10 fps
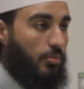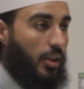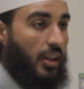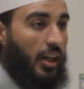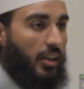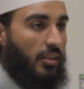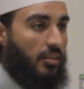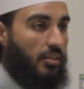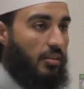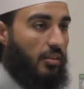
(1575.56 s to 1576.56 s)
or a garden,
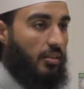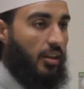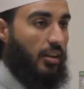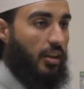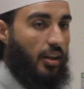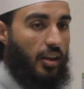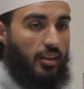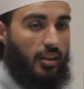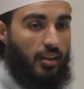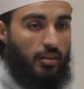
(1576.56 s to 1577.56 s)
and that
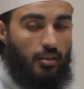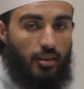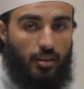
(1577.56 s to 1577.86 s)
garden got